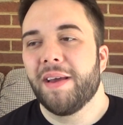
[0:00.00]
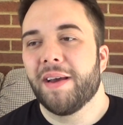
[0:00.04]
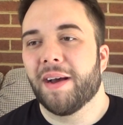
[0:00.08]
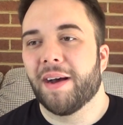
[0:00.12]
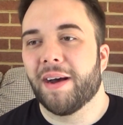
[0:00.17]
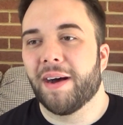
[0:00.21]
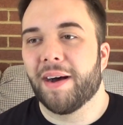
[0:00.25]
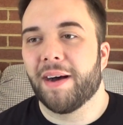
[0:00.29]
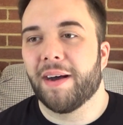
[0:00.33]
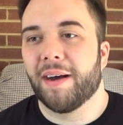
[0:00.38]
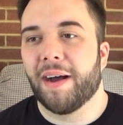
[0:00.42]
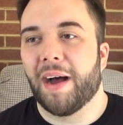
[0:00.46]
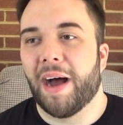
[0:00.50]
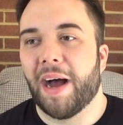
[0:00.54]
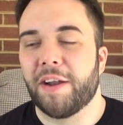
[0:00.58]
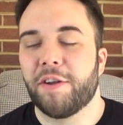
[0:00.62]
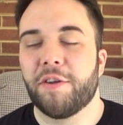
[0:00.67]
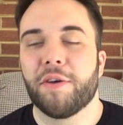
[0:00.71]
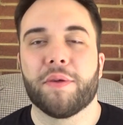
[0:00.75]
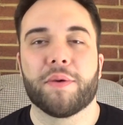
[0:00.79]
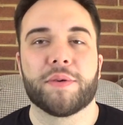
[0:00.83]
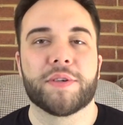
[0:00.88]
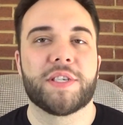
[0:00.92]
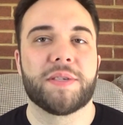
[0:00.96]
I
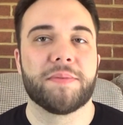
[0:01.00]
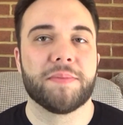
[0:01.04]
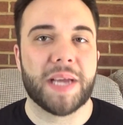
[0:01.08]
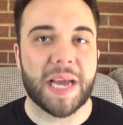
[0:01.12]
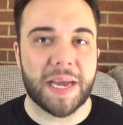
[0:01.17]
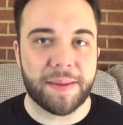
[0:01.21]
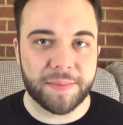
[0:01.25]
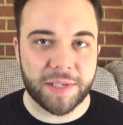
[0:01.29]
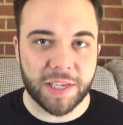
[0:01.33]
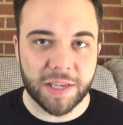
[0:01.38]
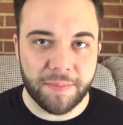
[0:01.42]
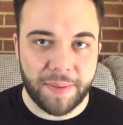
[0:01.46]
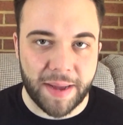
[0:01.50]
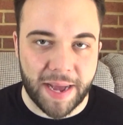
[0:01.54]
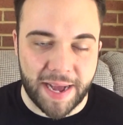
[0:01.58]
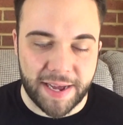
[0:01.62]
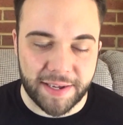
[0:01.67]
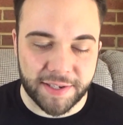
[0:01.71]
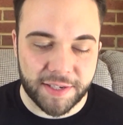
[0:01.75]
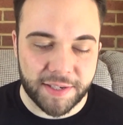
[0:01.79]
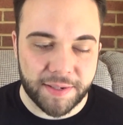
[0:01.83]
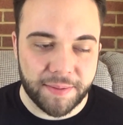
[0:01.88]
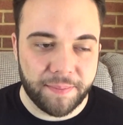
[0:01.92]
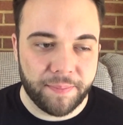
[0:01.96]
know there were some games in the
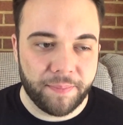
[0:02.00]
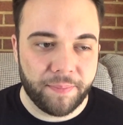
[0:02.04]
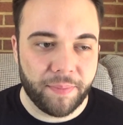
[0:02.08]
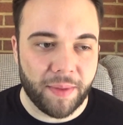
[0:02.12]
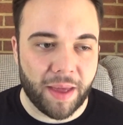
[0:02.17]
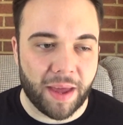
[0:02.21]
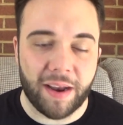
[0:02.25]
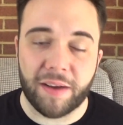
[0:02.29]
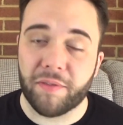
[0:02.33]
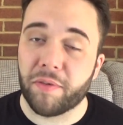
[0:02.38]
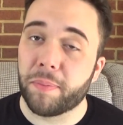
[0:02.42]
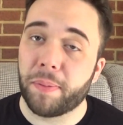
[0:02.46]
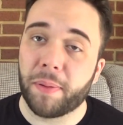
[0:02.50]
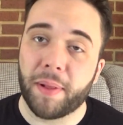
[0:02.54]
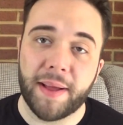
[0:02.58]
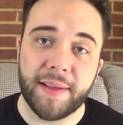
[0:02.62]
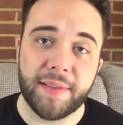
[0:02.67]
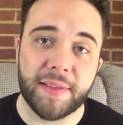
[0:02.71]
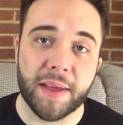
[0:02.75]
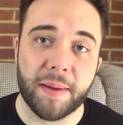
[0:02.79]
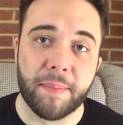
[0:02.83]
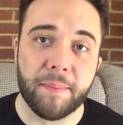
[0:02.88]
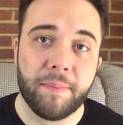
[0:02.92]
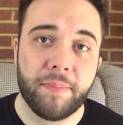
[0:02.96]
past. I never
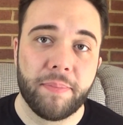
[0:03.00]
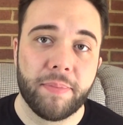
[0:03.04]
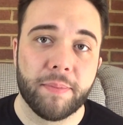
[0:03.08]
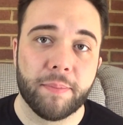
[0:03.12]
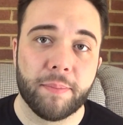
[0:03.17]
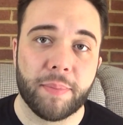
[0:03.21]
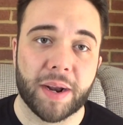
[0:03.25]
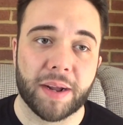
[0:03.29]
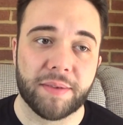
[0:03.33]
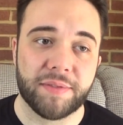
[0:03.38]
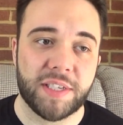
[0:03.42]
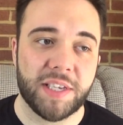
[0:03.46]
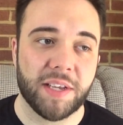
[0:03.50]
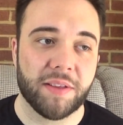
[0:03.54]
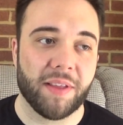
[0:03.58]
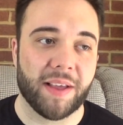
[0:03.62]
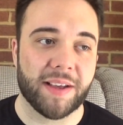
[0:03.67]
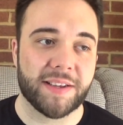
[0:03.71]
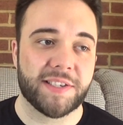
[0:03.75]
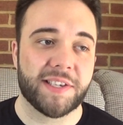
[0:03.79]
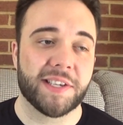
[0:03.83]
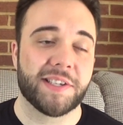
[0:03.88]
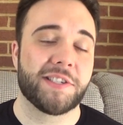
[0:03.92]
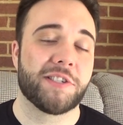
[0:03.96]
played them, but I've seen
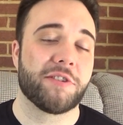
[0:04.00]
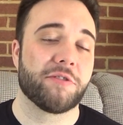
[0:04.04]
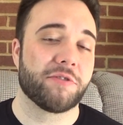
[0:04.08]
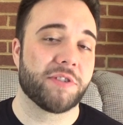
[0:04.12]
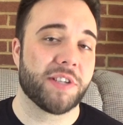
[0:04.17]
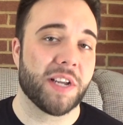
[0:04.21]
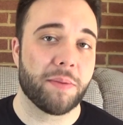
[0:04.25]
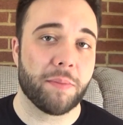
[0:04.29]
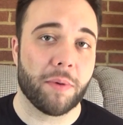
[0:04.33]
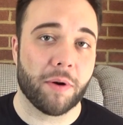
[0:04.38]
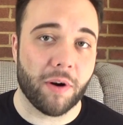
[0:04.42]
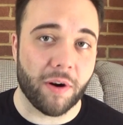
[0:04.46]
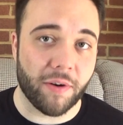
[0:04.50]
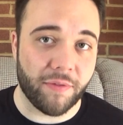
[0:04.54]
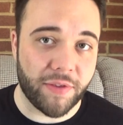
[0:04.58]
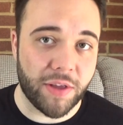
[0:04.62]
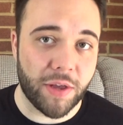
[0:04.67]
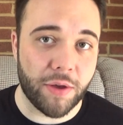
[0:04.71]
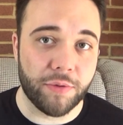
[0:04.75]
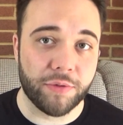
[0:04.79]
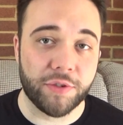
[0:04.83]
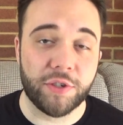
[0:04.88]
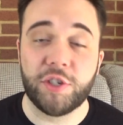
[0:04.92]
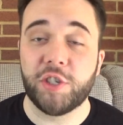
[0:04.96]
like Sinister Cinema
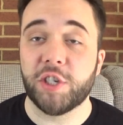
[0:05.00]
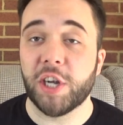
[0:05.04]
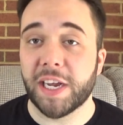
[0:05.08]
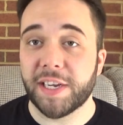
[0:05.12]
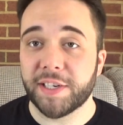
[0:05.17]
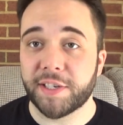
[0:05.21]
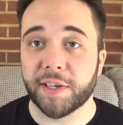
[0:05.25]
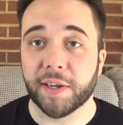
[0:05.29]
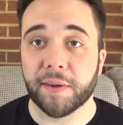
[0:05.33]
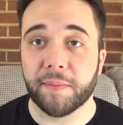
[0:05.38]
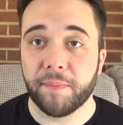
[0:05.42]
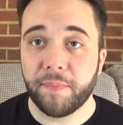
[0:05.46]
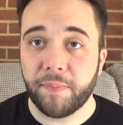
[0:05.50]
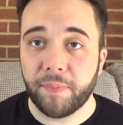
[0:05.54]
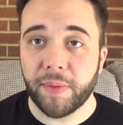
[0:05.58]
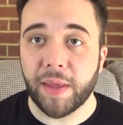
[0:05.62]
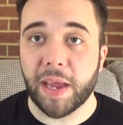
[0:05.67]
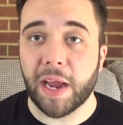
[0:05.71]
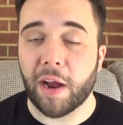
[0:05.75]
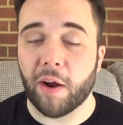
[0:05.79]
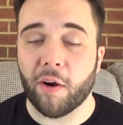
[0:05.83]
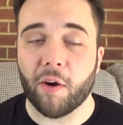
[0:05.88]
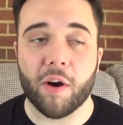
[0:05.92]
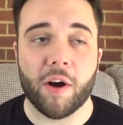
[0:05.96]
Reviews, Jason,
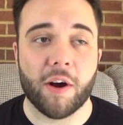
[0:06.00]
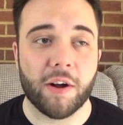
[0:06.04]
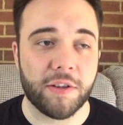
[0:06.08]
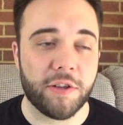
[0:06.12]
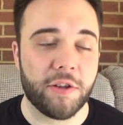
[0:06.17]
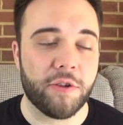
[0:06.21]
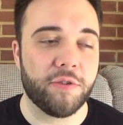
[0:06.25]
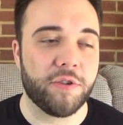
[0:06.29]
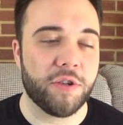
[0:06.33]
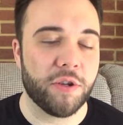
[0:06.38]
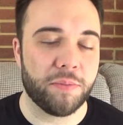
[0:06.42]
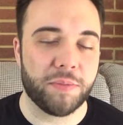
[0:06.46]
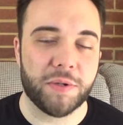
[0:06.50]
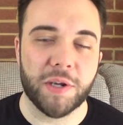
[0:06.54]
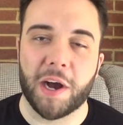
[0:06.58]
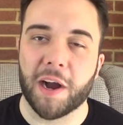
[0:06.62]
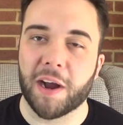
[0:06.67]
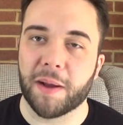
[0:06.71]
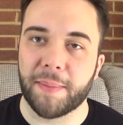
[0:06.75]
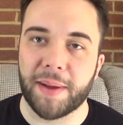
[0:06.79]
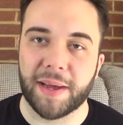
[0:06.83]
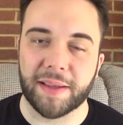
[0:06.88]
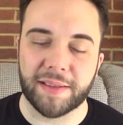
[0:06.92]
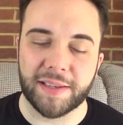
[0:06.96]
here on YouTube
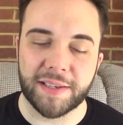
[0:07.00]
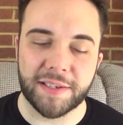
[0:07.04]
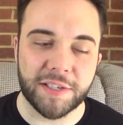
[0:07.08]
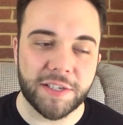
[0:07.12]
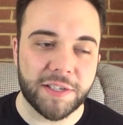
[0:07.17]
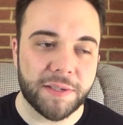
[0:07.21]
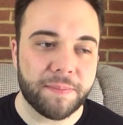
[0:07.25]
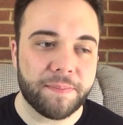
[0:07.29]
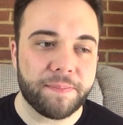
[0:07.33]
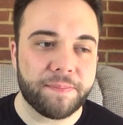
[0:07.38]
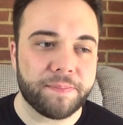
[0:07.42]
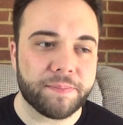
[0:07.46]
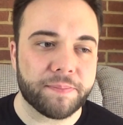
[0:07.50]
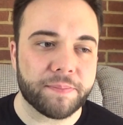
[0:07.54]
talk about this.